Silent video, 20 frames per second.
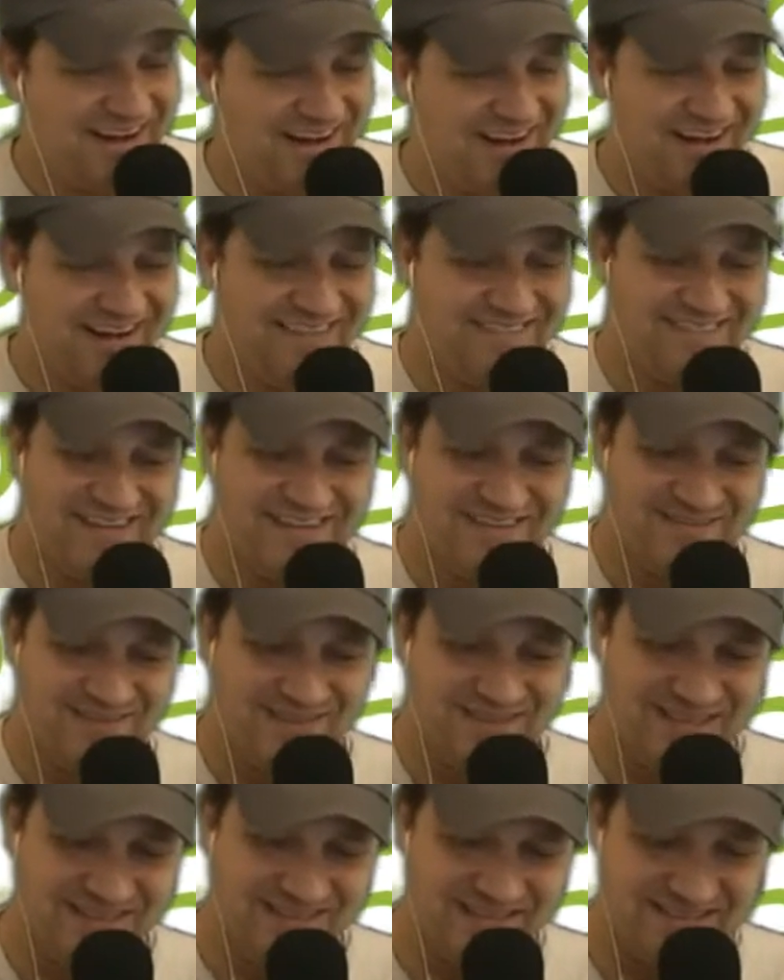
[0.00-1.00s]
This
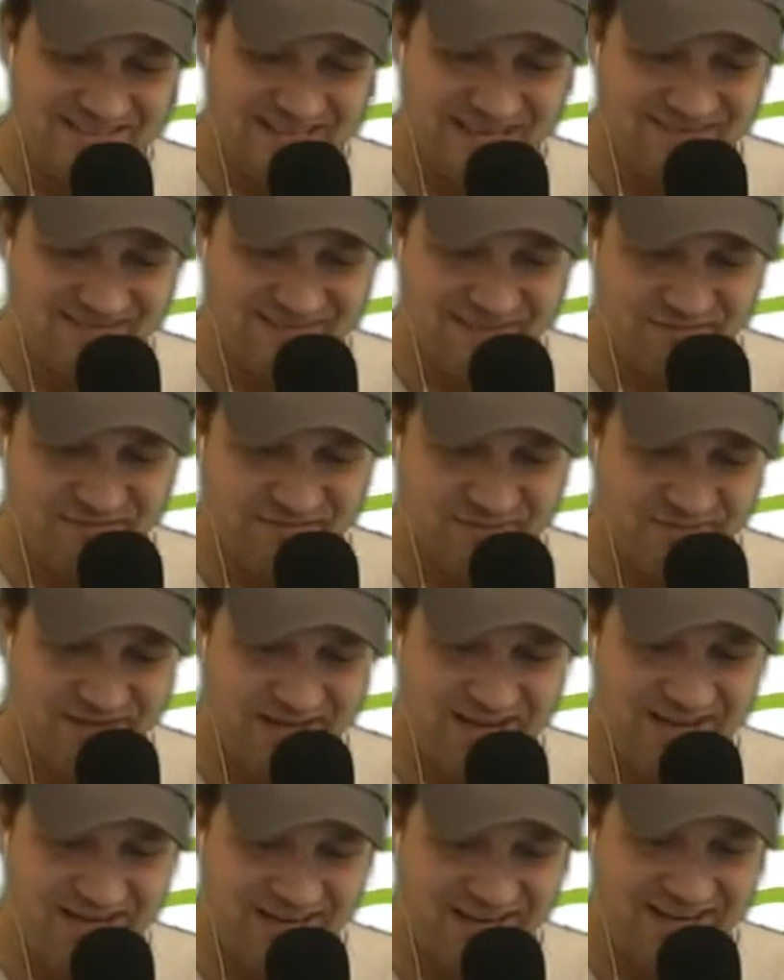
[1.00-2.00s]
one did the same thing for
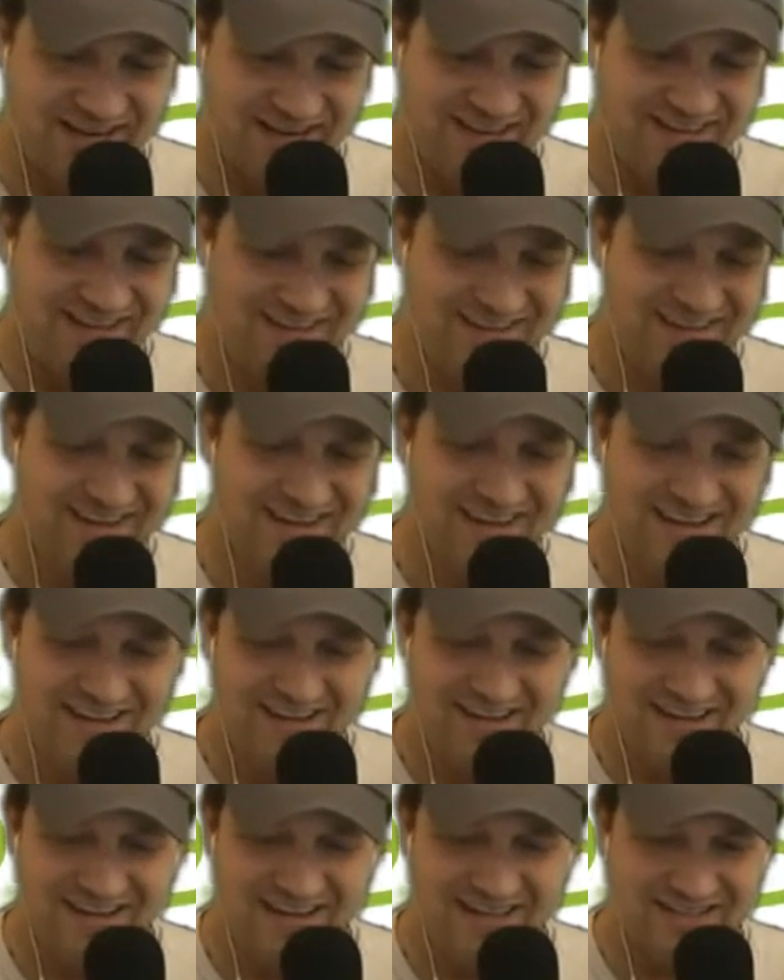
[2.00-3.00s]
me,
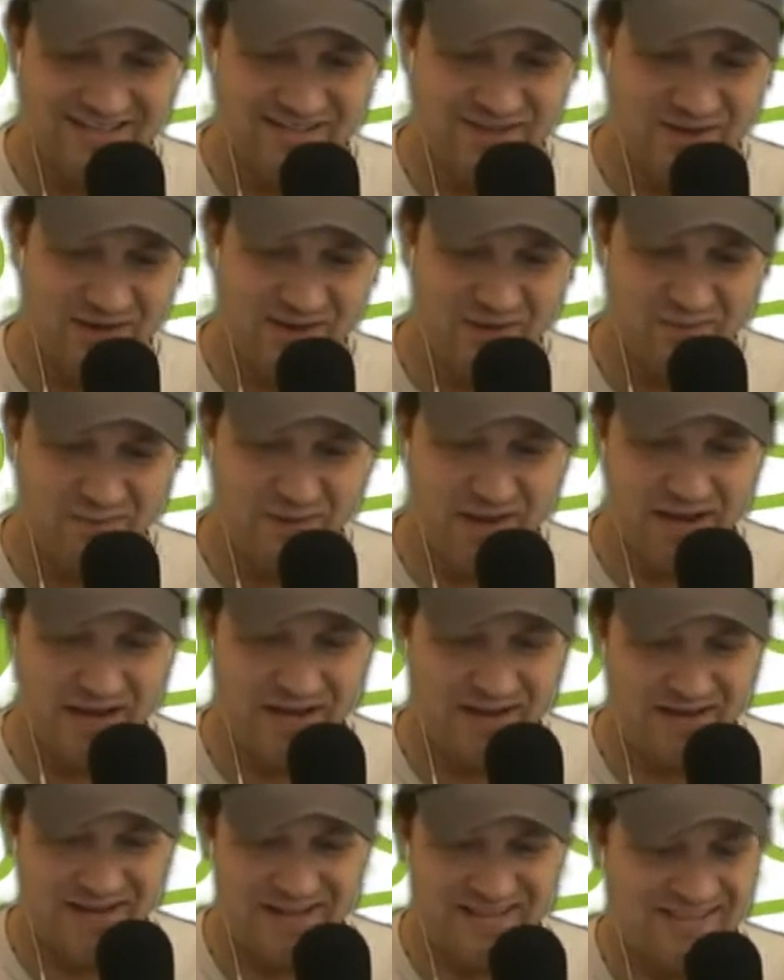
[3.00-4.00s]
and it's
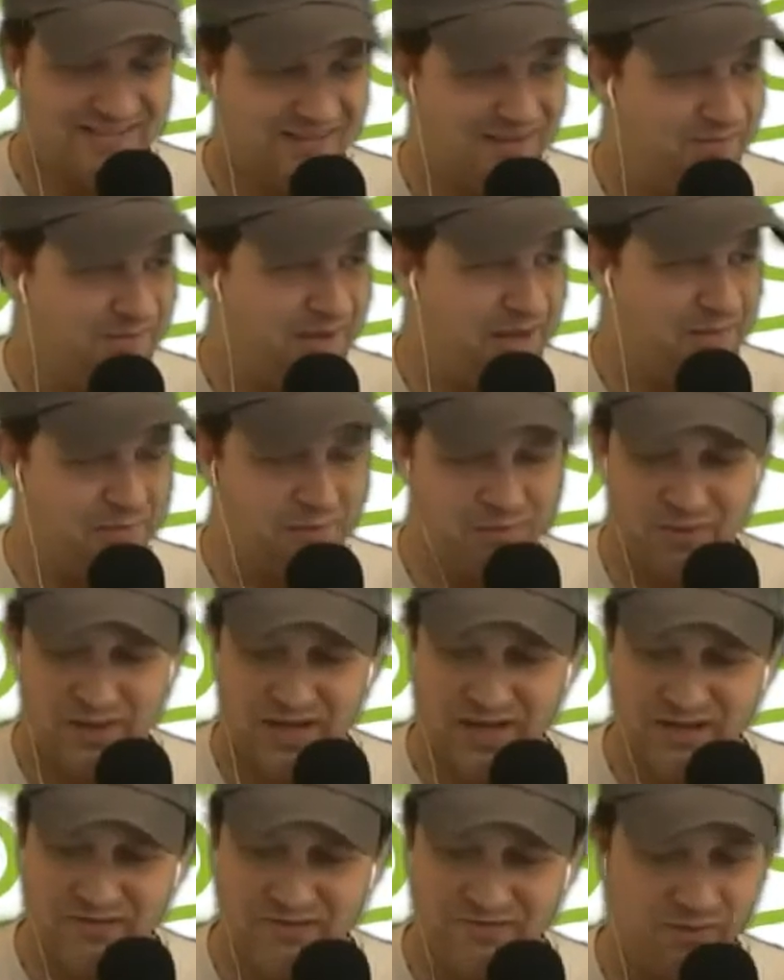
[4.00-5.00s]
called paper
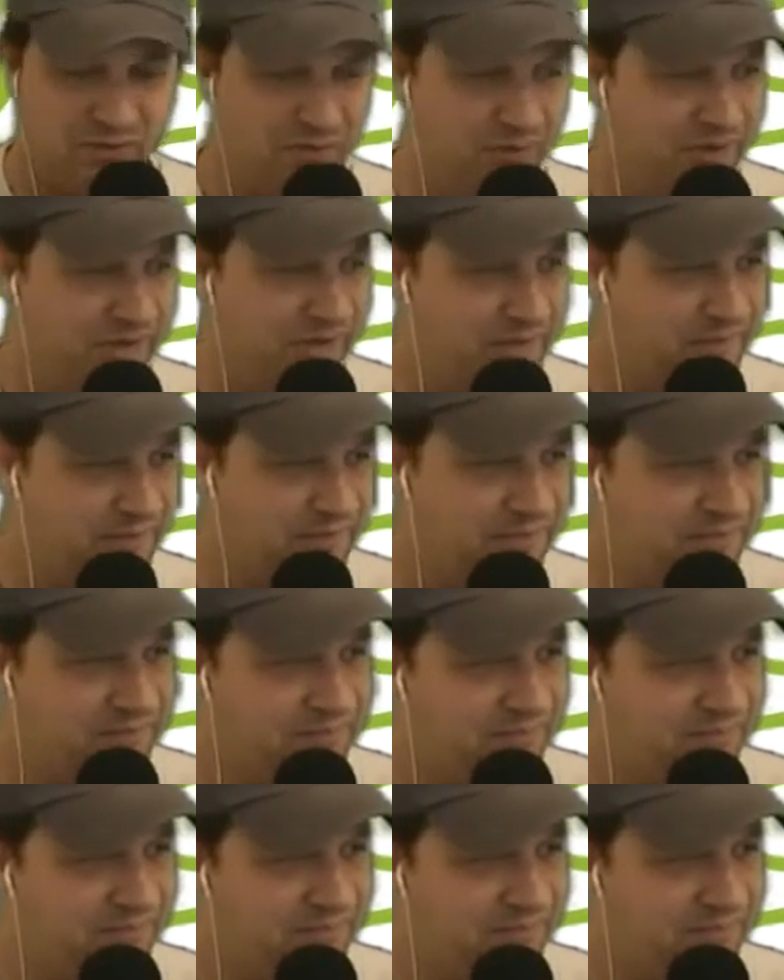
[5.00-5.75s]
plane folding,